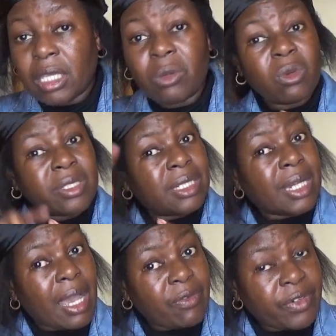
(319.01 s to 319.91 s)
He was in
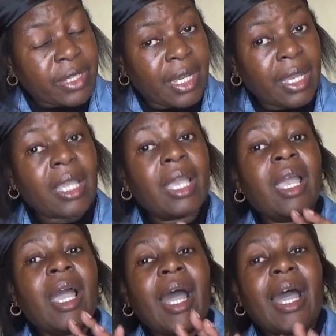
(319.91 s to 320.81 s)
Africa.
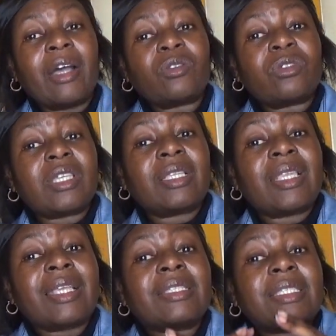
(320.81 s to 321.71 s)
I had to take
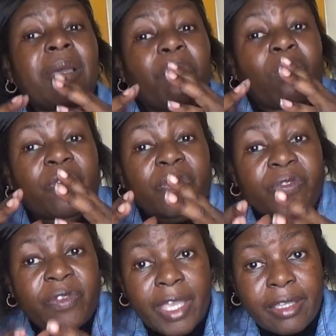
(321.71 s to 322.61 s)
that step of
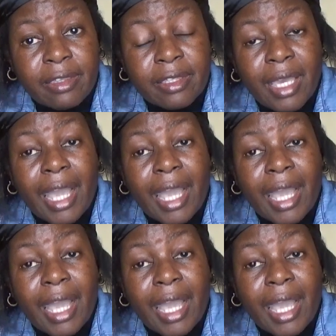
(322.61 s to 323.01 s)
faith